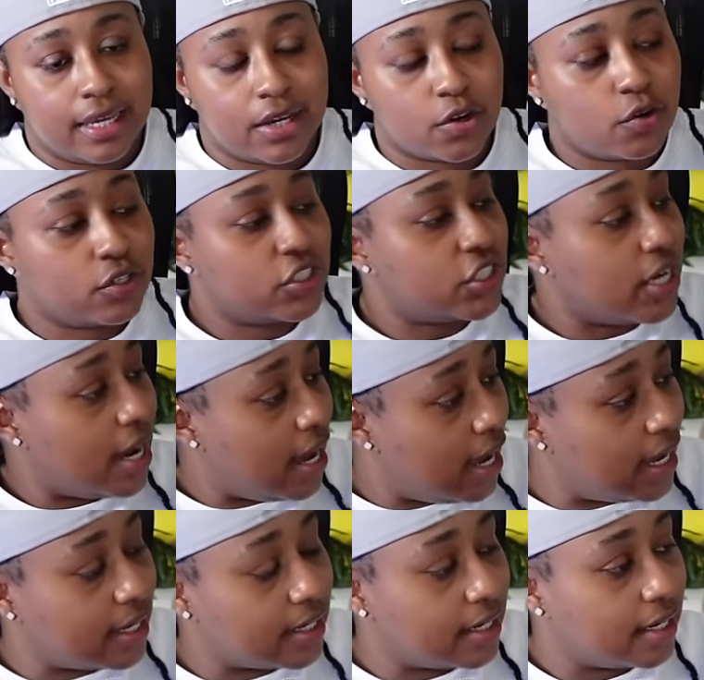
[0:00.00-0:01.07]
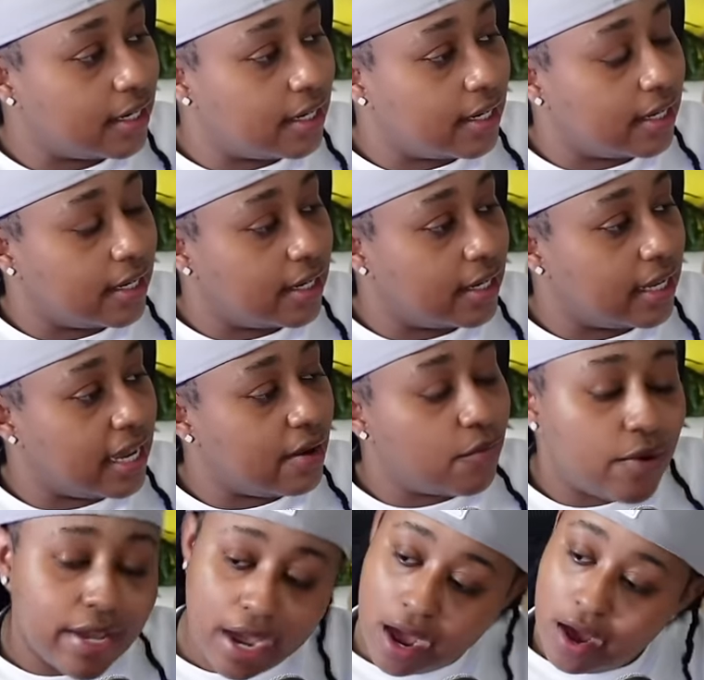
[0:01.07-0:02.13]
Chrisean, if
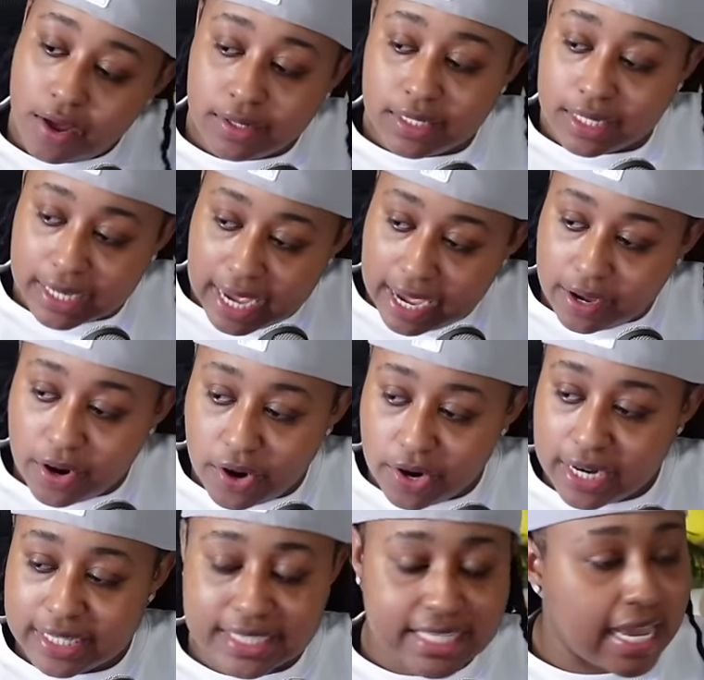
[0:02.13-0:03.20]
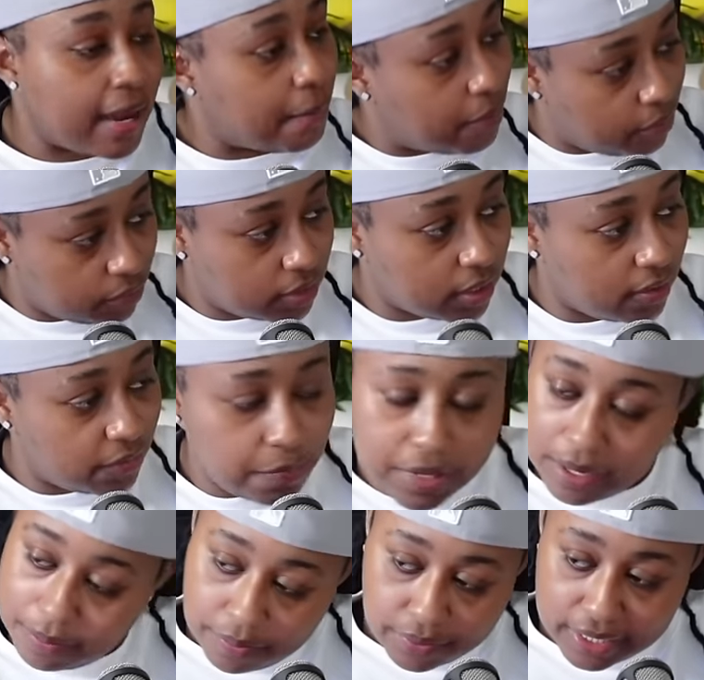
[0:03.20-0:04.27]
we all look at her examples of
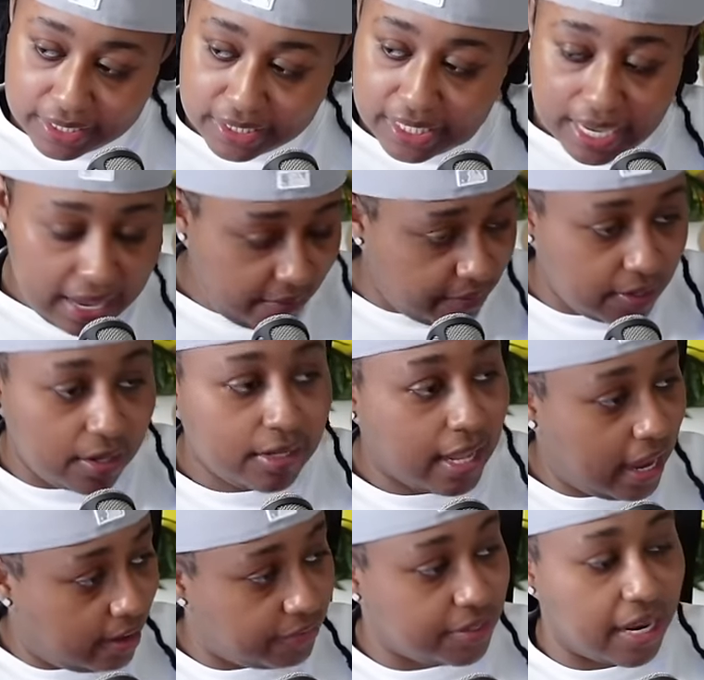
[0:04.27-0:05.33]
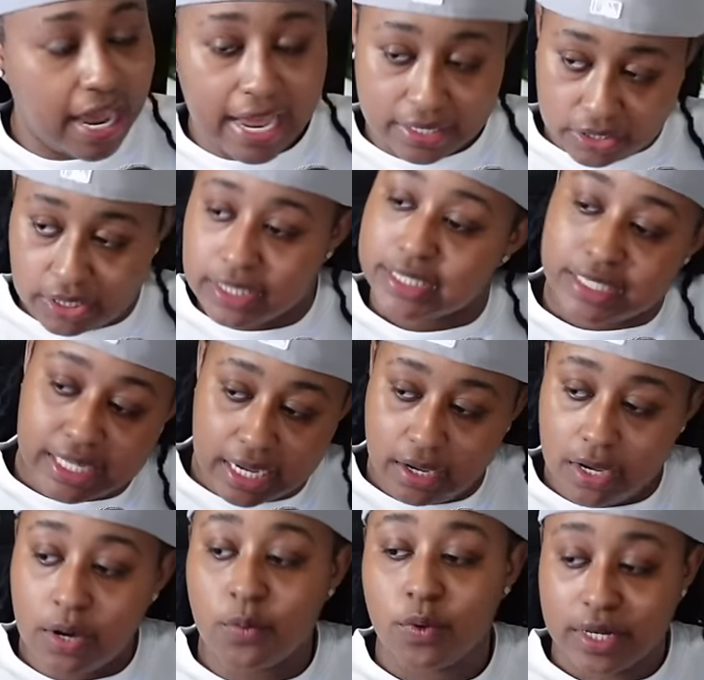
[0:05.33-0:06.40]
people that she have in her life to actually tell
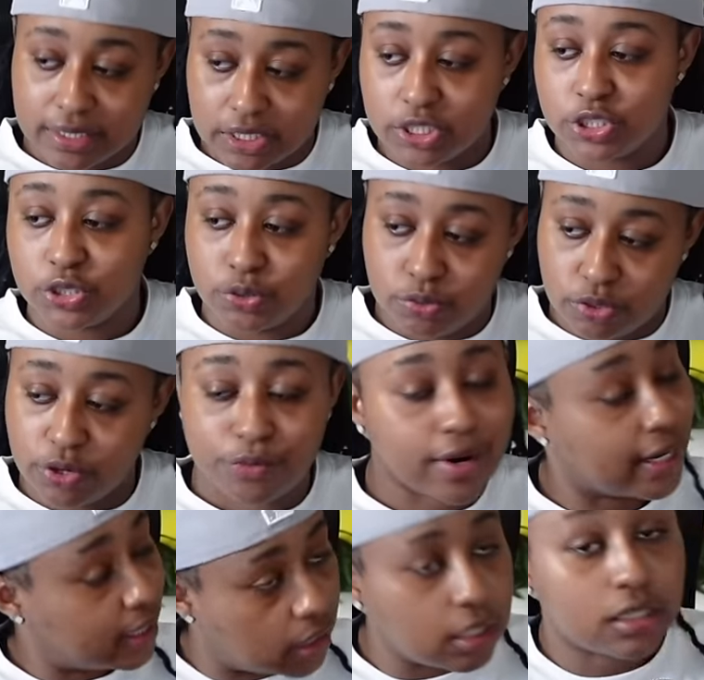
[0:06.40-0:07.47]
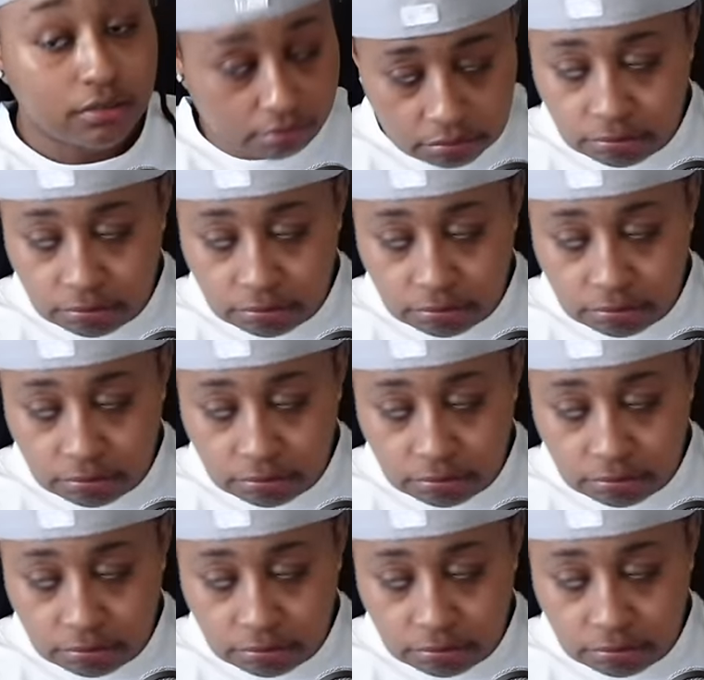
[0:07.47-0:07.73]
her what to do correctly,